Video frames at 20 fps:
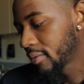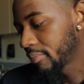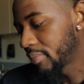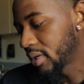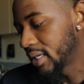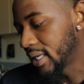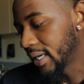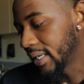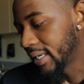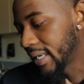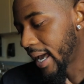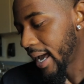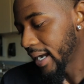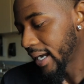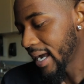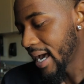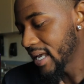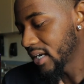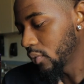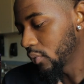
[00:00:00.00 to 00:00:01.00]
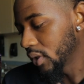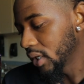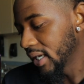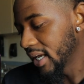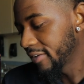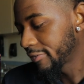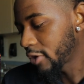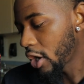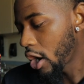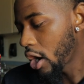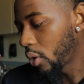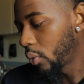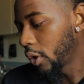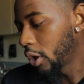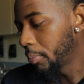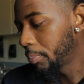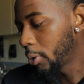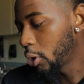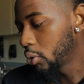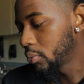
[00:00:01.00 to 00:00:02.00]
But then that kind of would have left
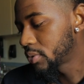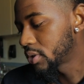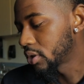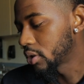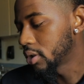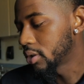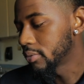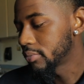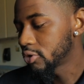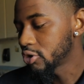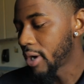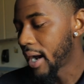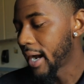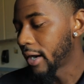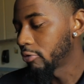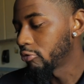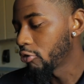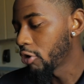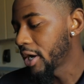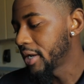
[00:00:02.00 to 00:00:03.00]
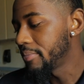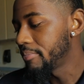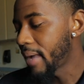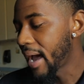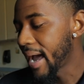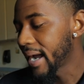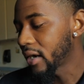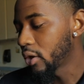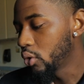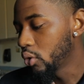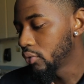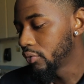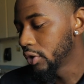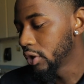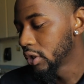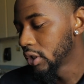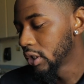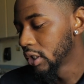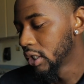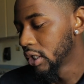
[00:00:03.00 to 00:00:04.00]
Caldwell Pope to try and run back
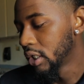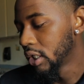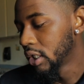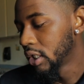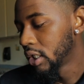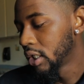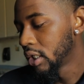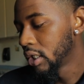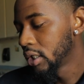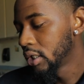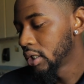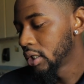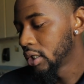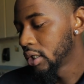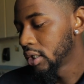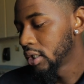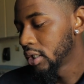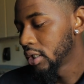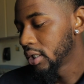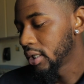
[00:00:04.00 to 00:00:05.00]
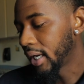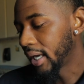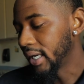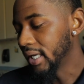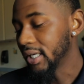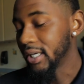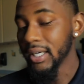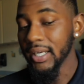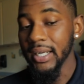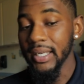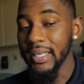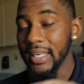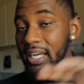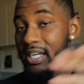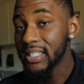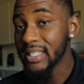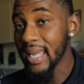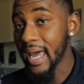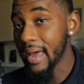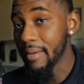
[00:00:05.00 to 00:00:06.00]
over. And he could have
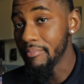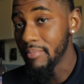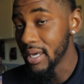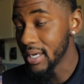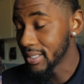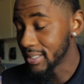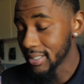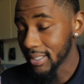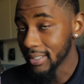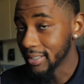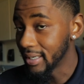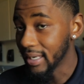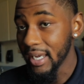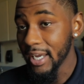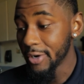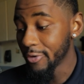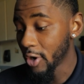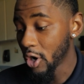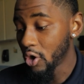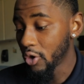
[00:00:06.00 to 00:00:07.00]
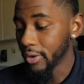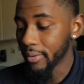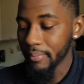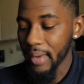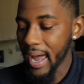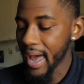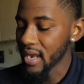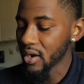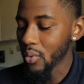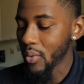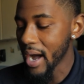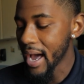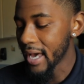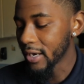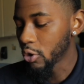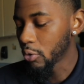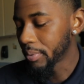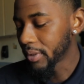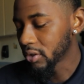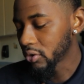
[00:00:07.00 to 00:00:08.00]
dished that bit to Hero and had a
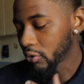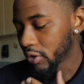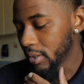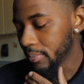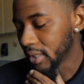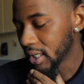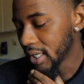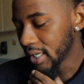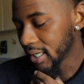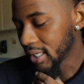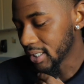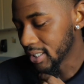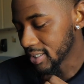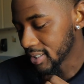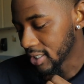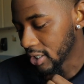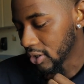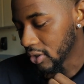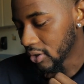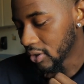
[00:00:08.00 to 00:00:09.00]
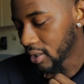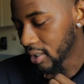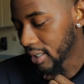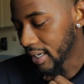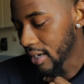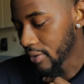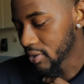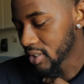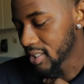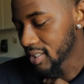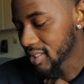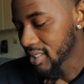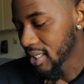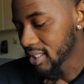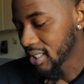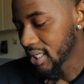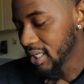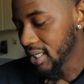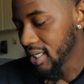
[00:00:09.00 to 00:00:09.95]
wide open three. But look at this, though. That was just such an